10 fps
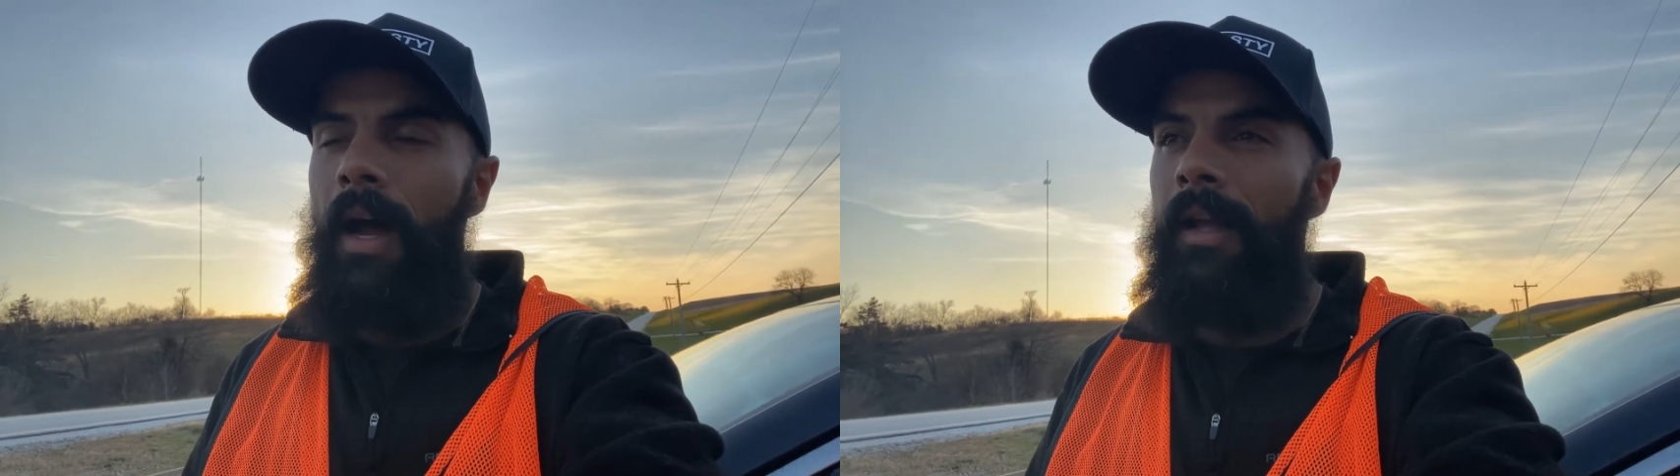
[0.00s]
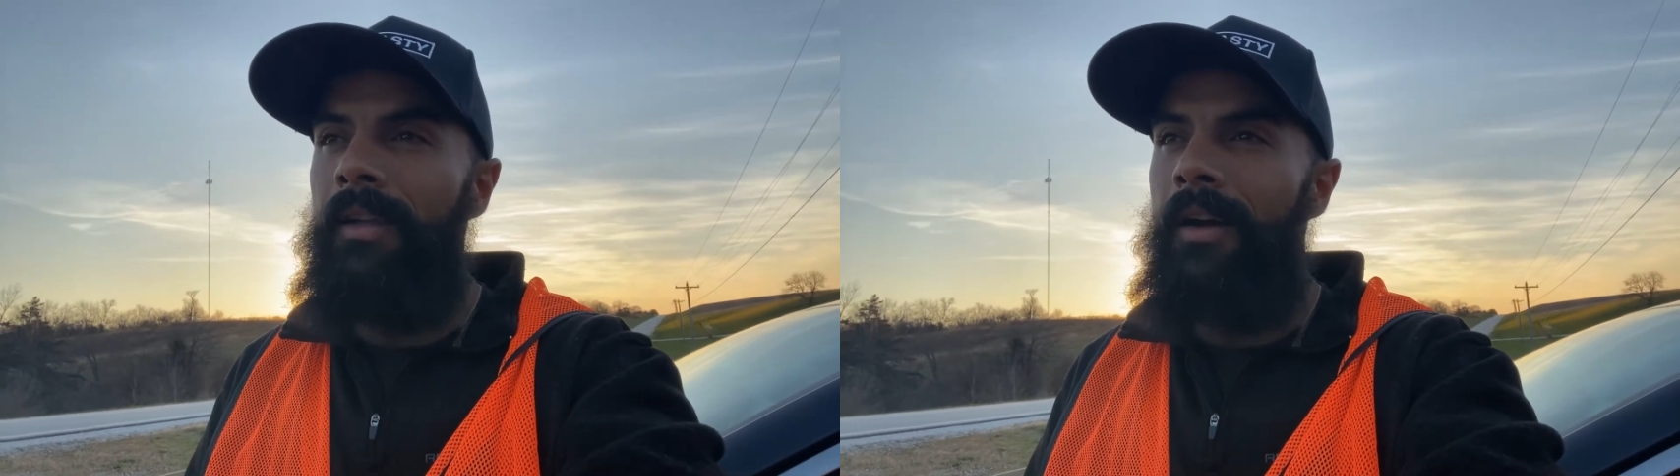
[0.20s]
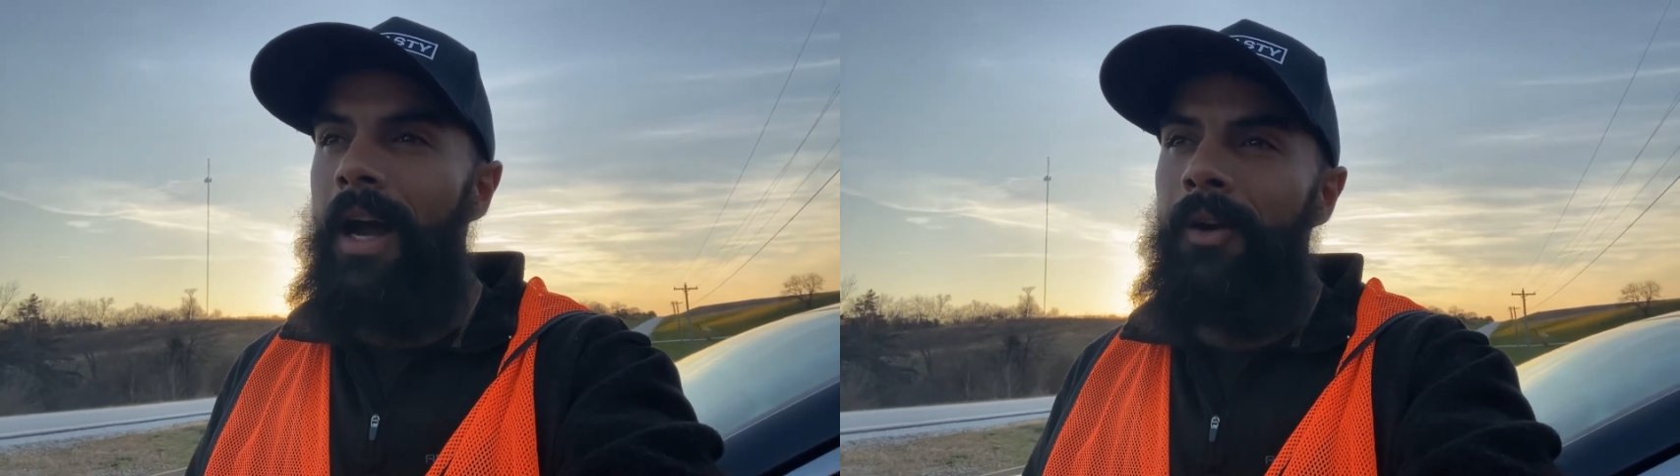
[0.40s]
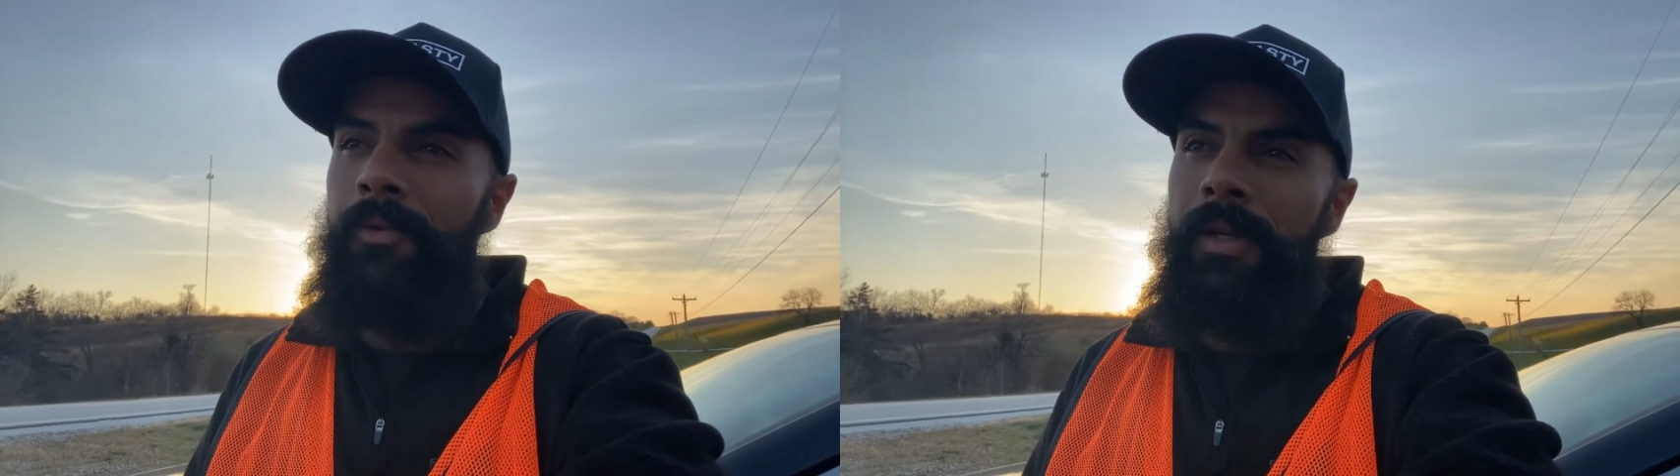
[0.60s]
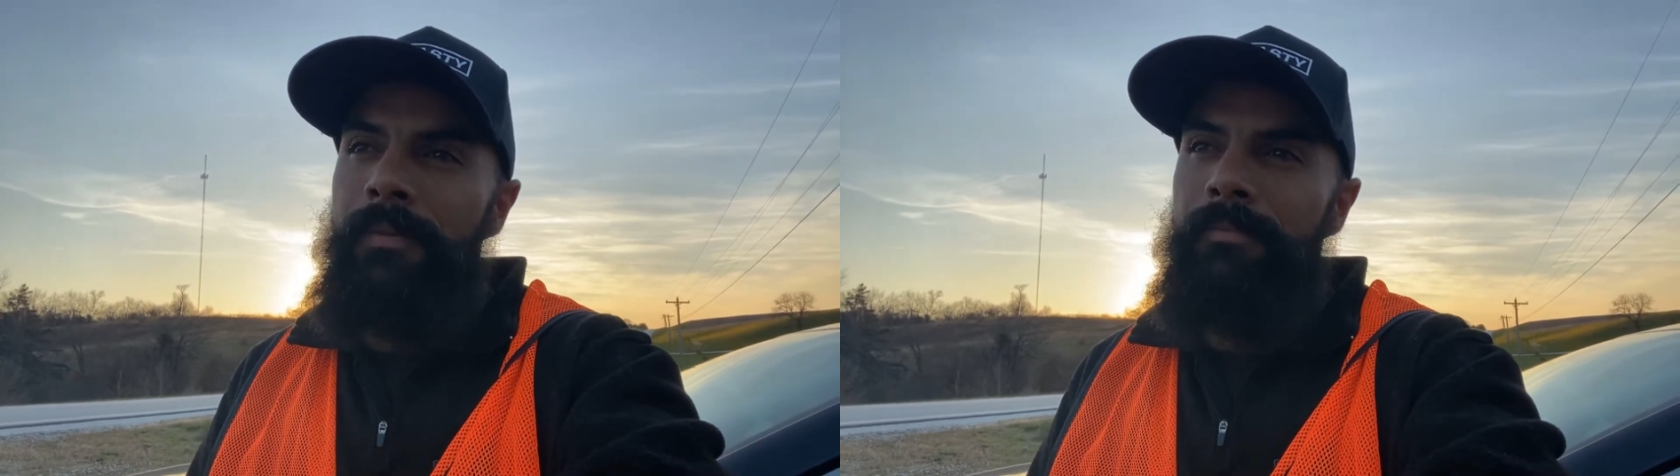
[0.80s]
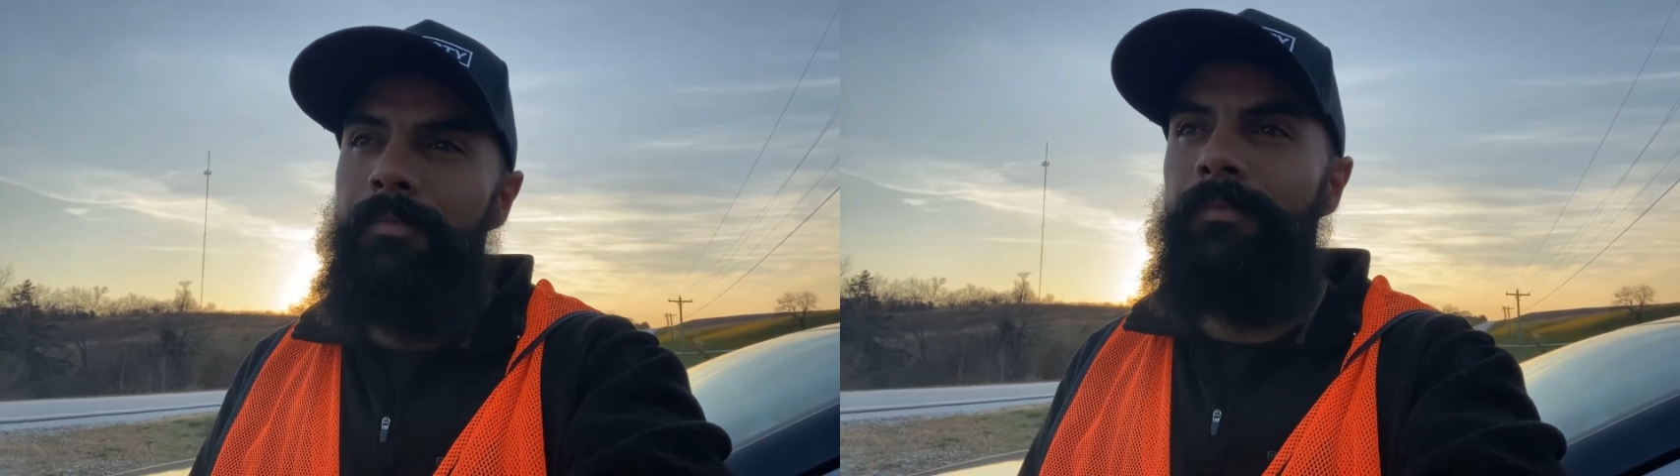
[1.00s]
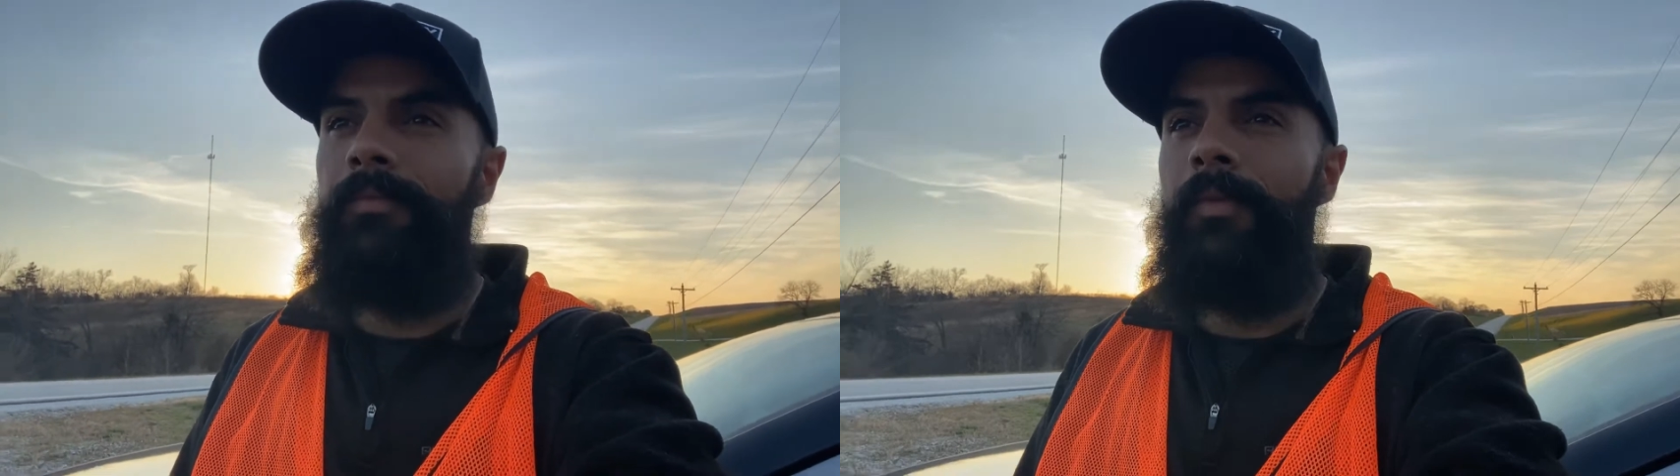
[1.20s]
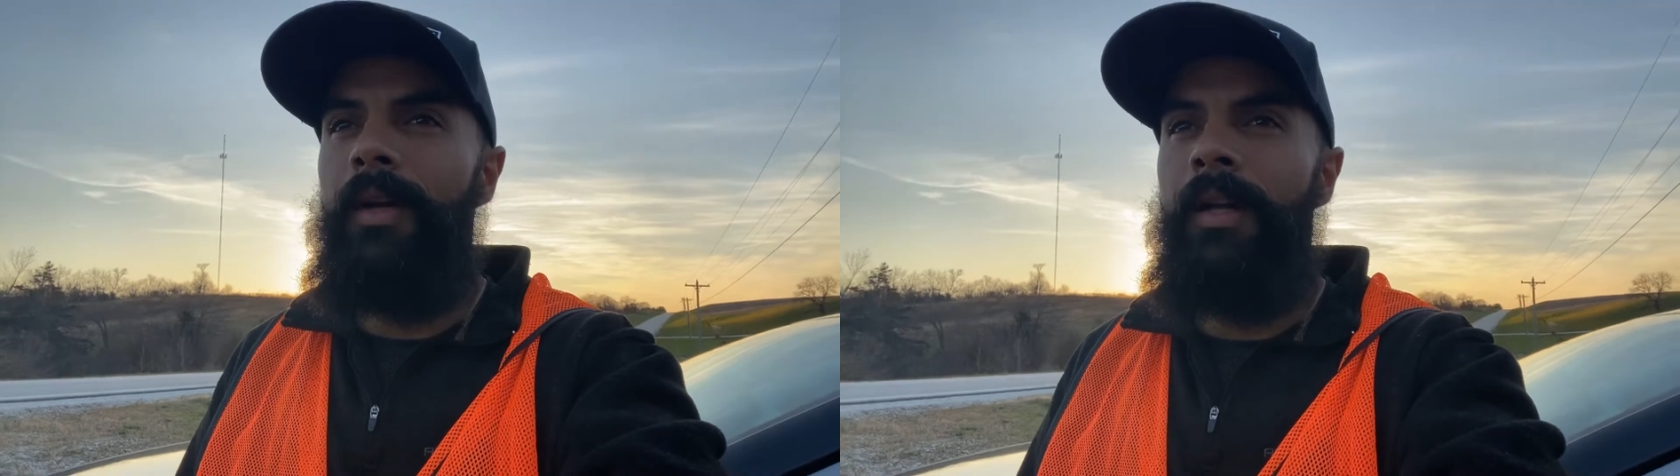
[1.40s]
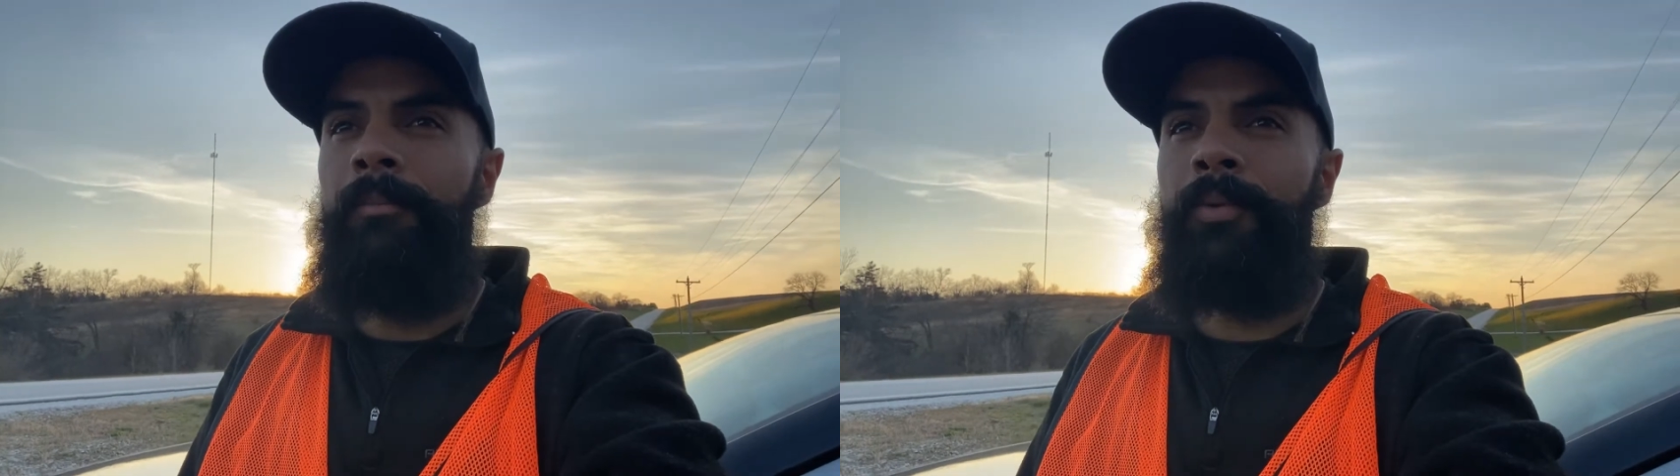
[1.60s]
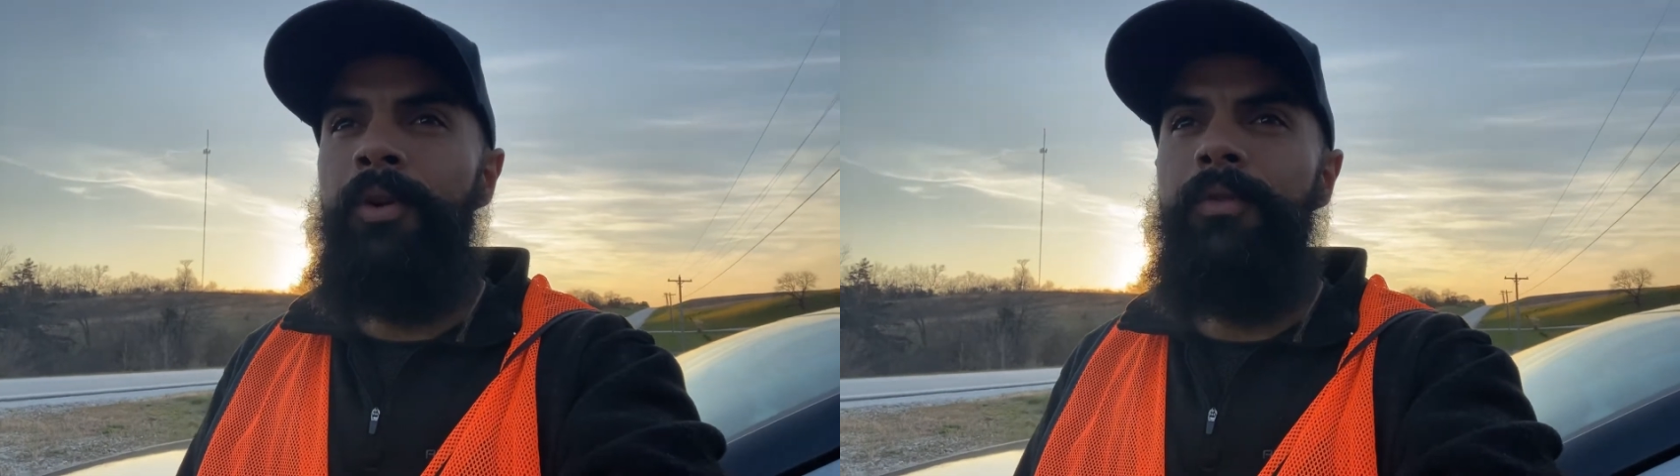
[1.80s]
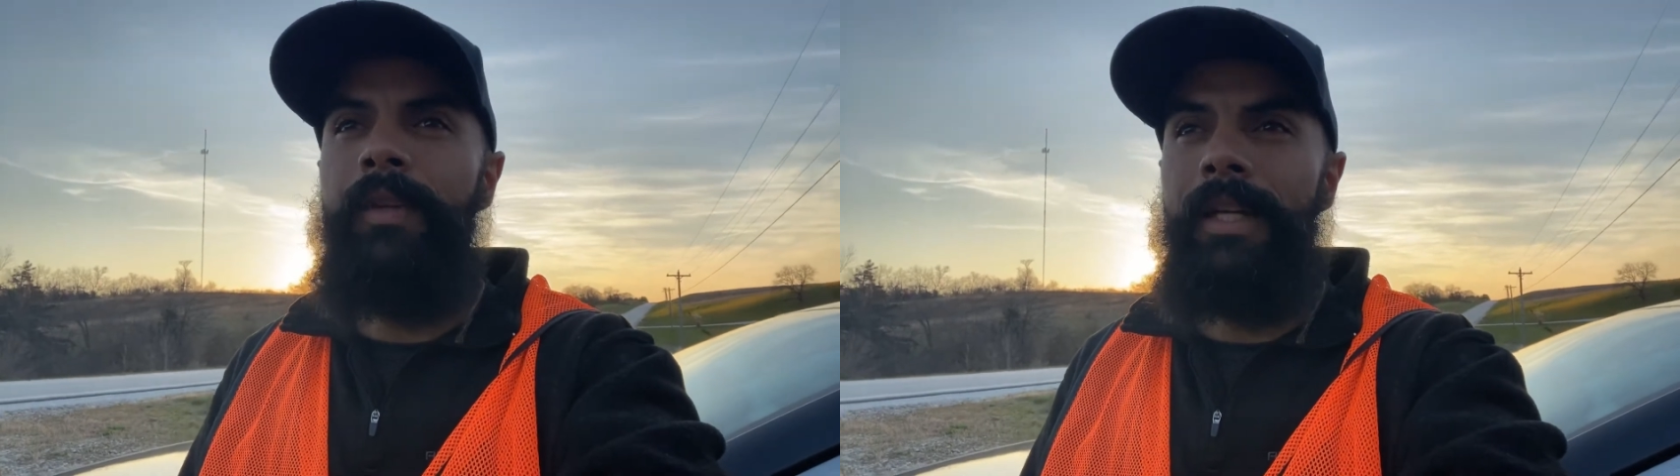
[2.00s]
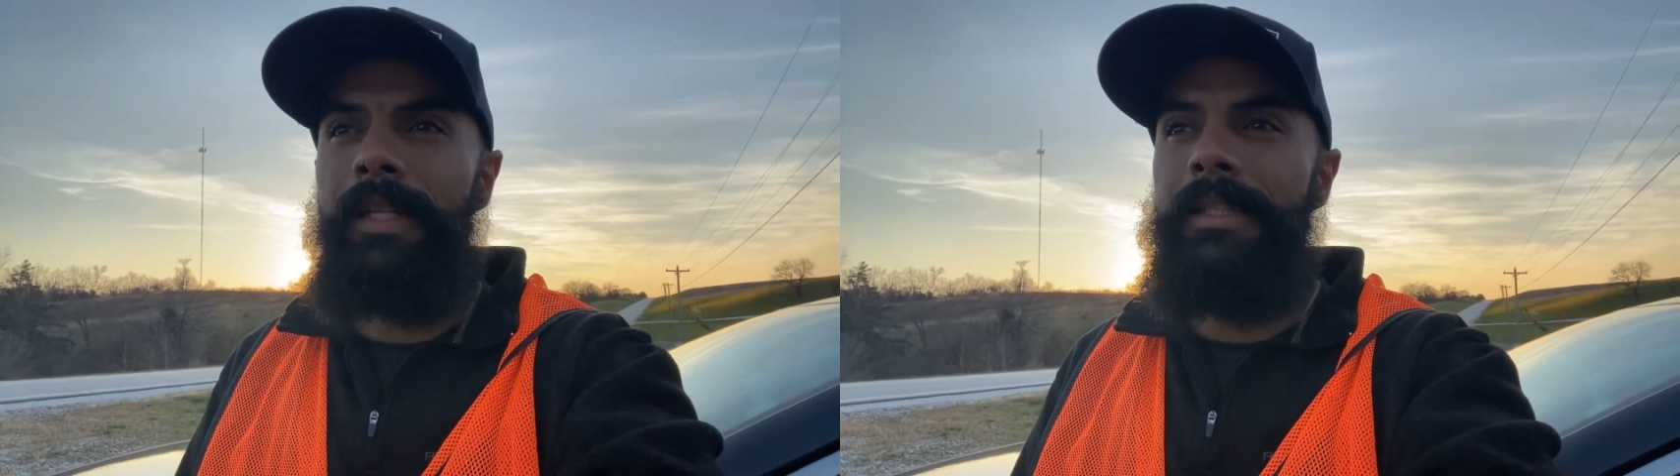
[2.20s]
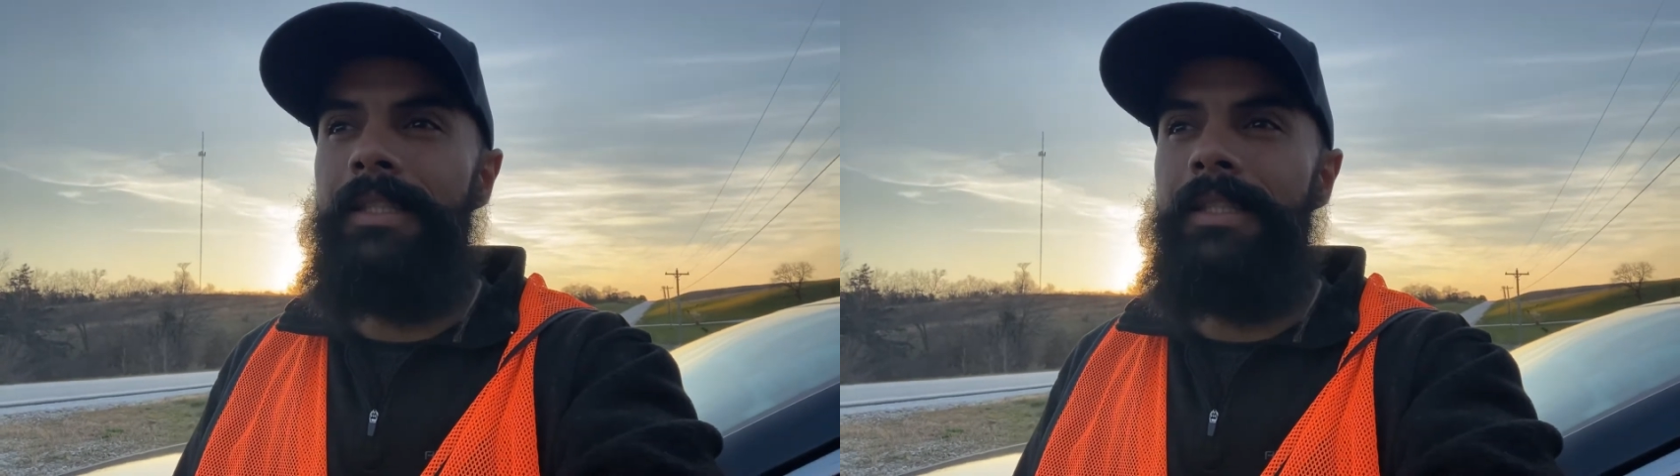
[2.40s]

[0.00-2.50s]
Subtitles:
You know, how are we improving